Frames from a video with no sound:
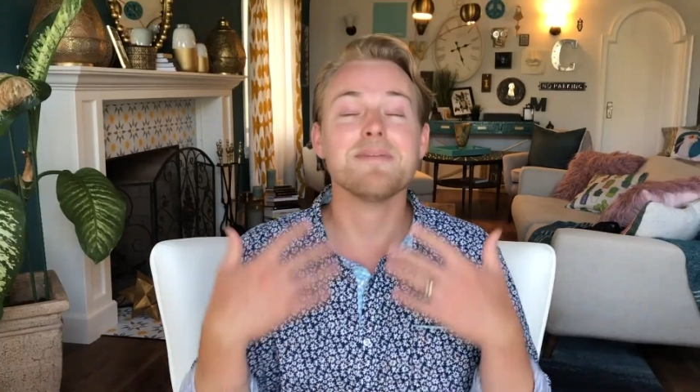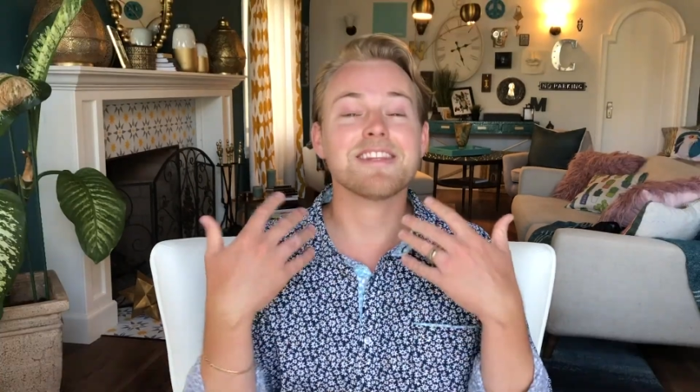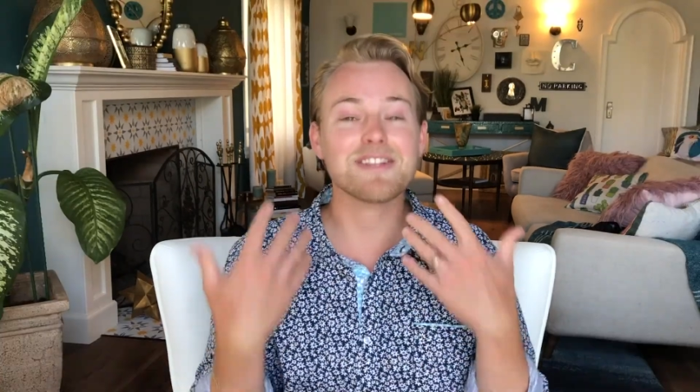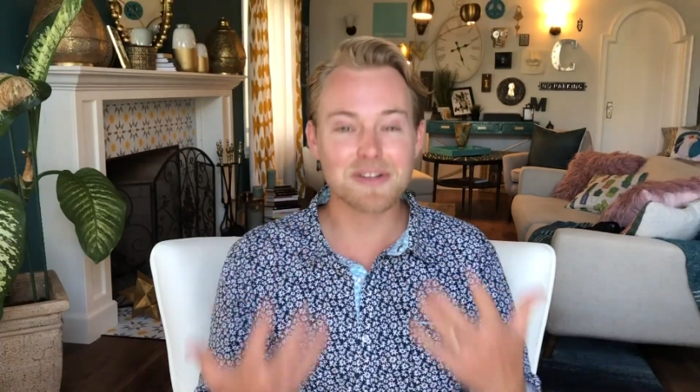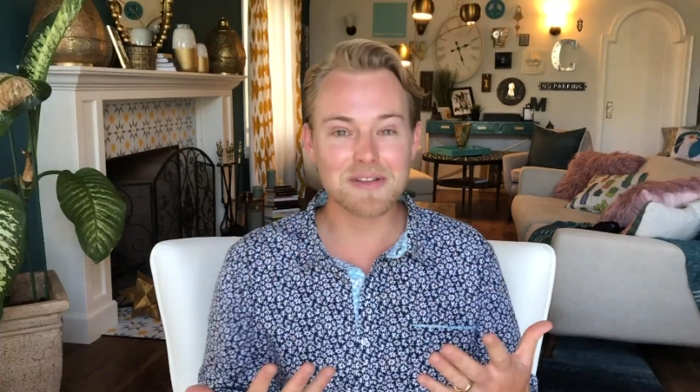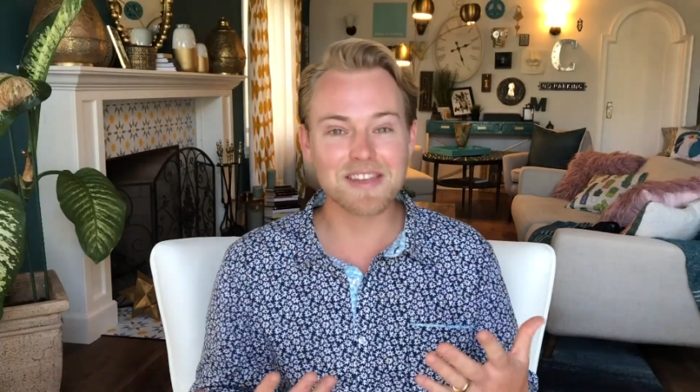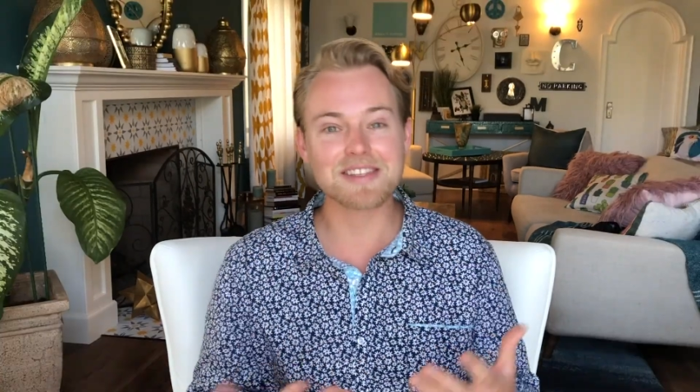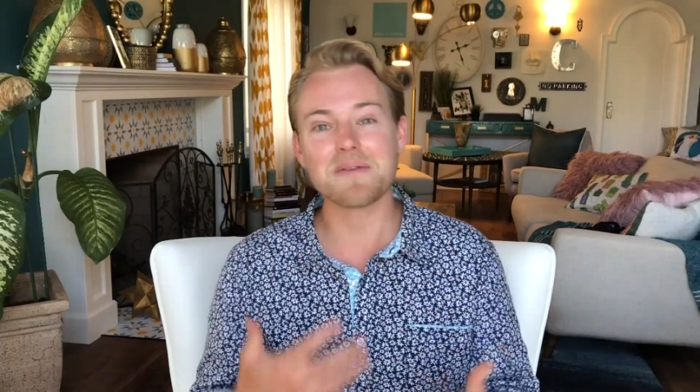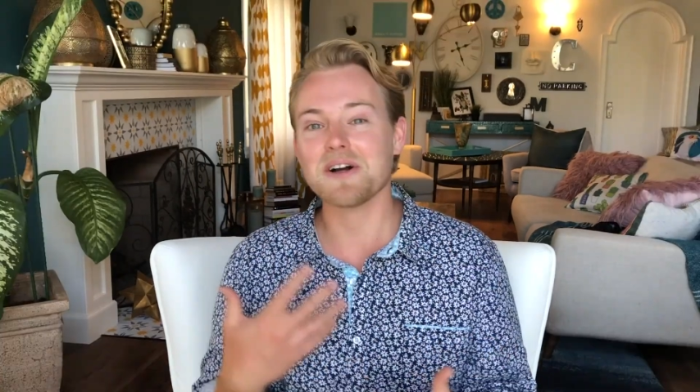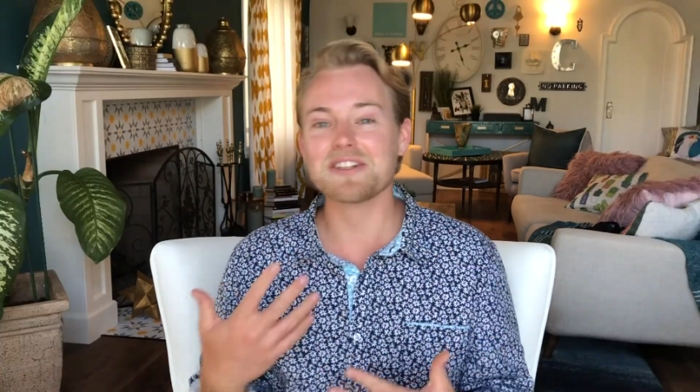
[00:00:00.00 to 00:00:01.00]
But the truth is,
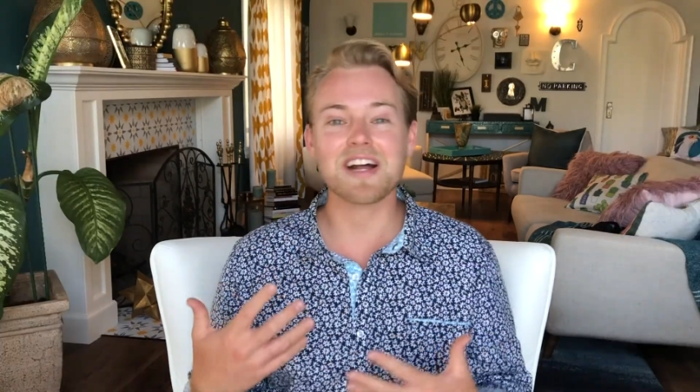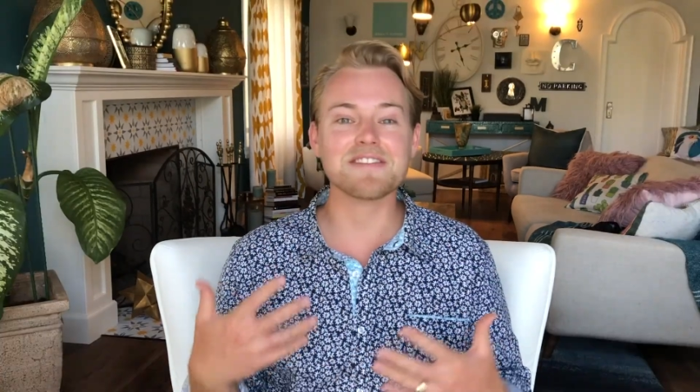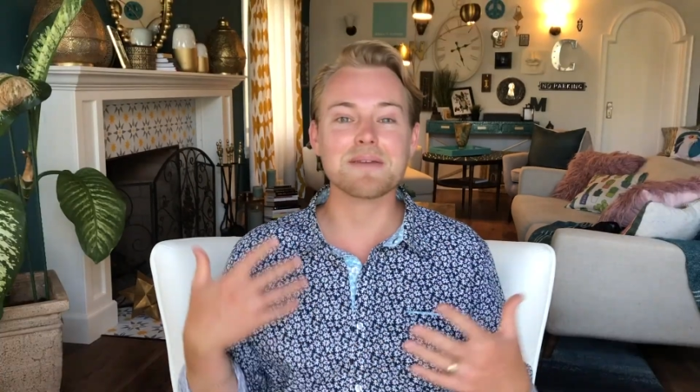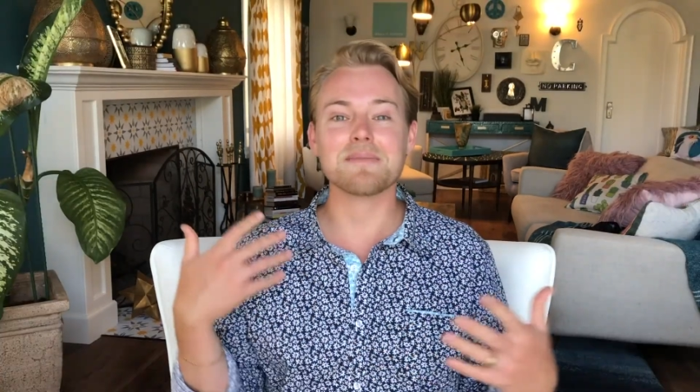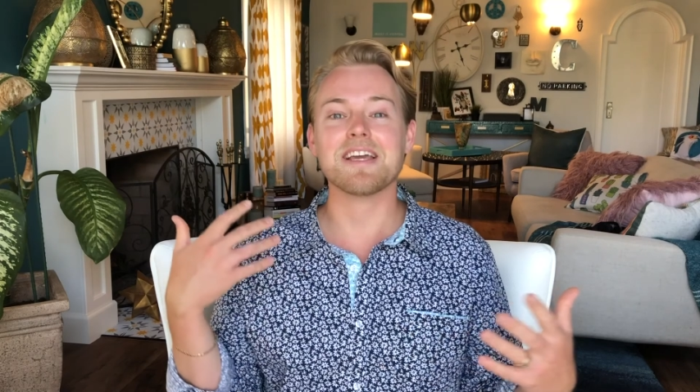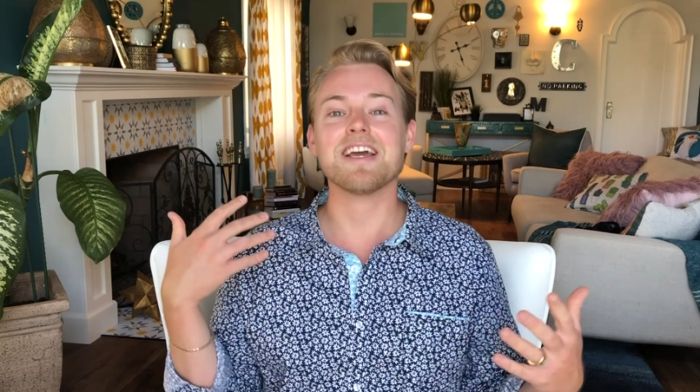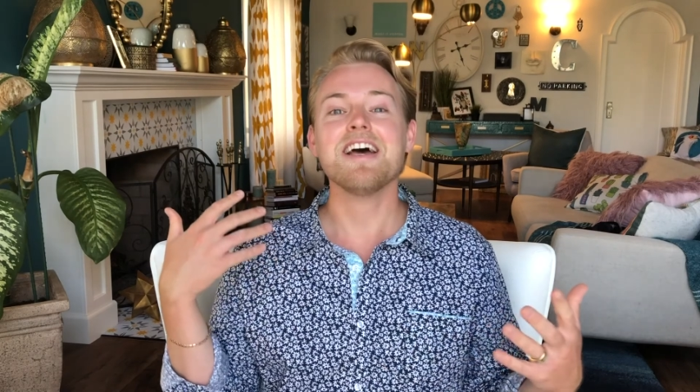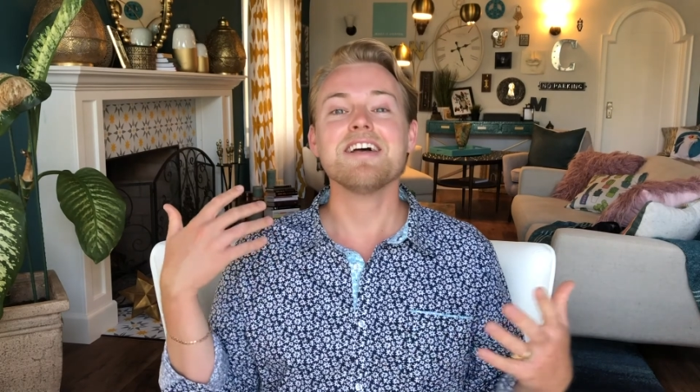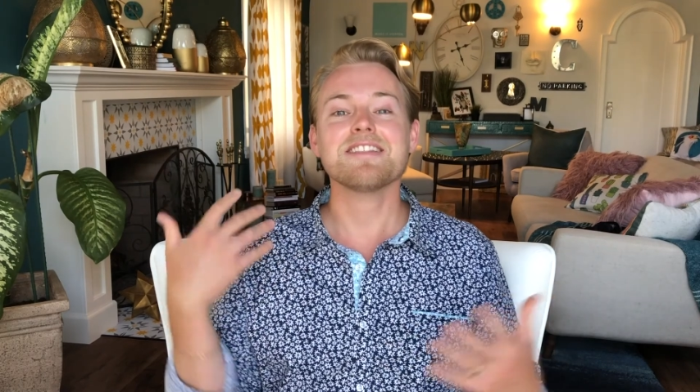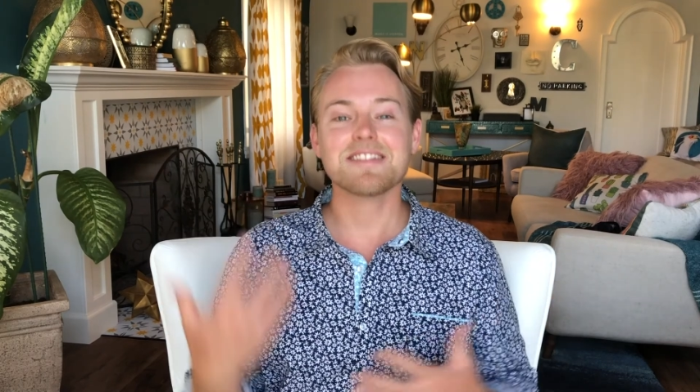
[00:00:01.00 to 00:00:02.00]
I want you to have something
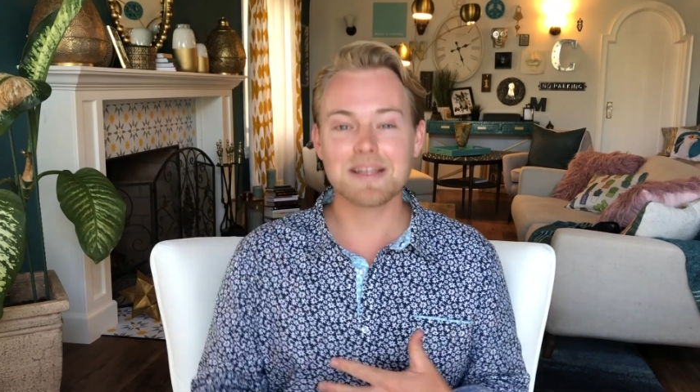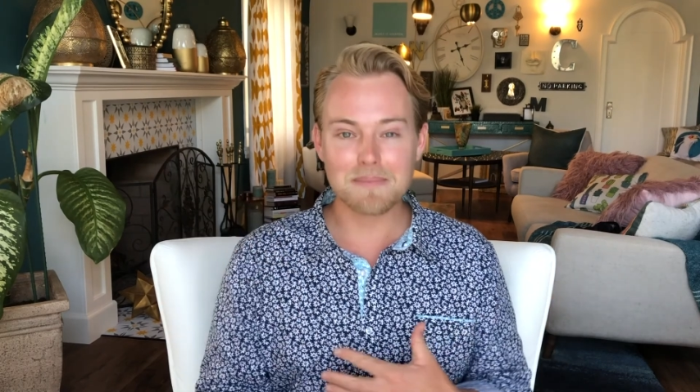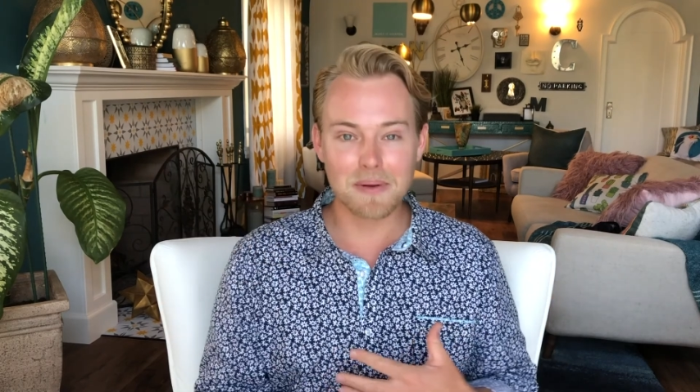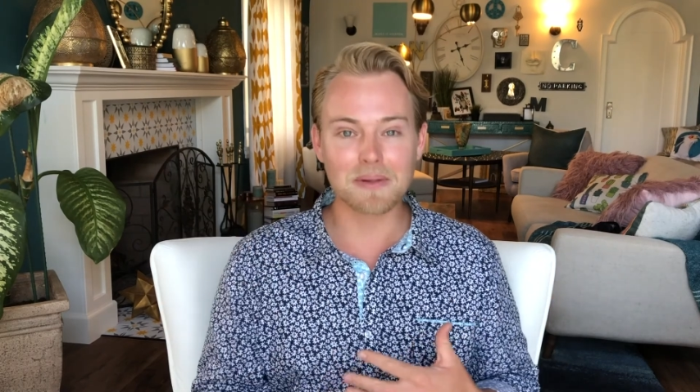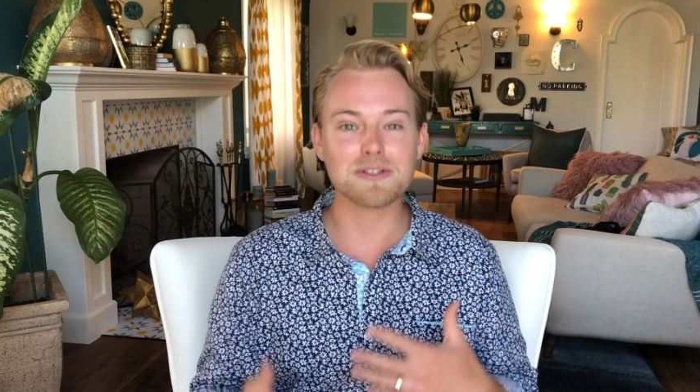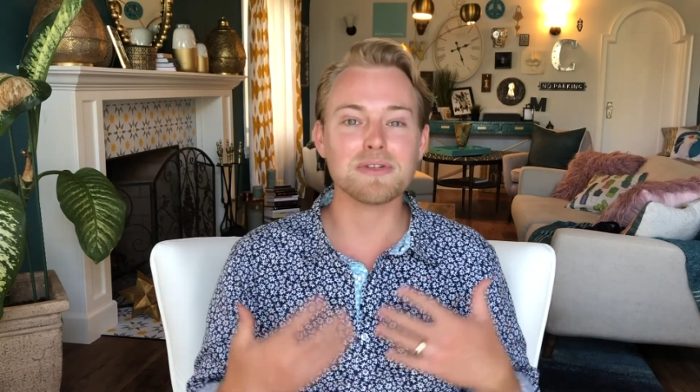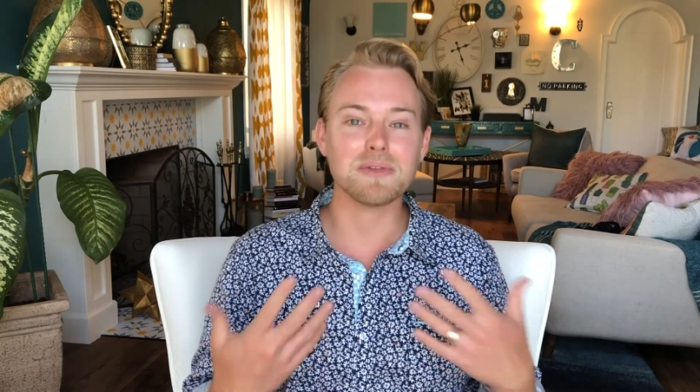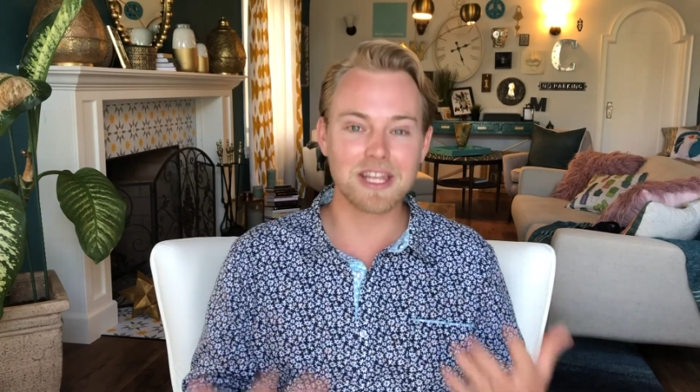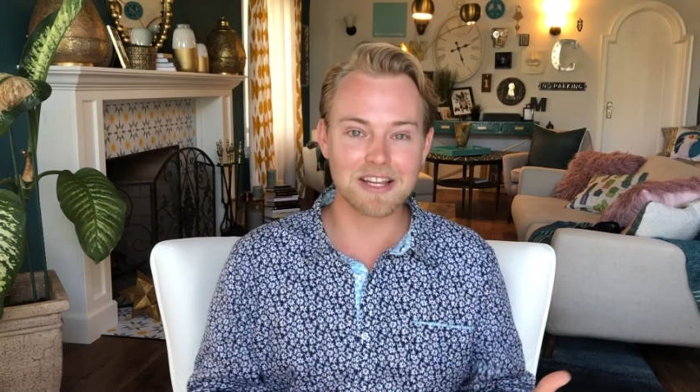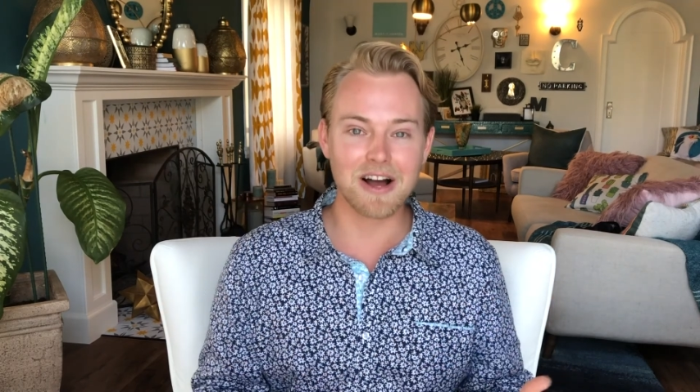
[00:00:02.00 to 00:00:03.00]
simple to
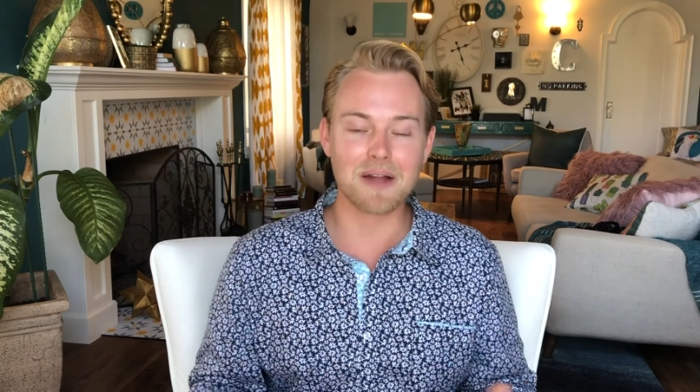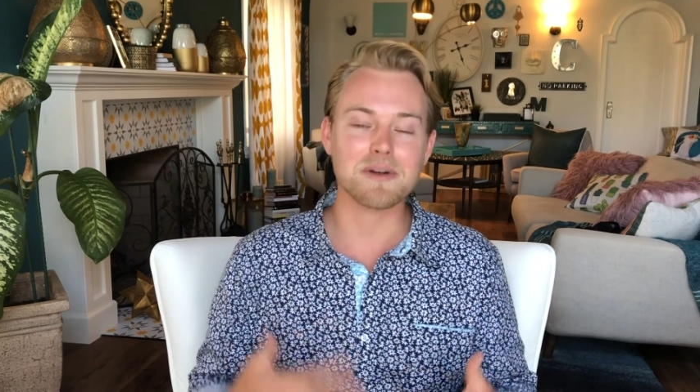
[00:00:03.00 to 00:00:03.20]
lean on,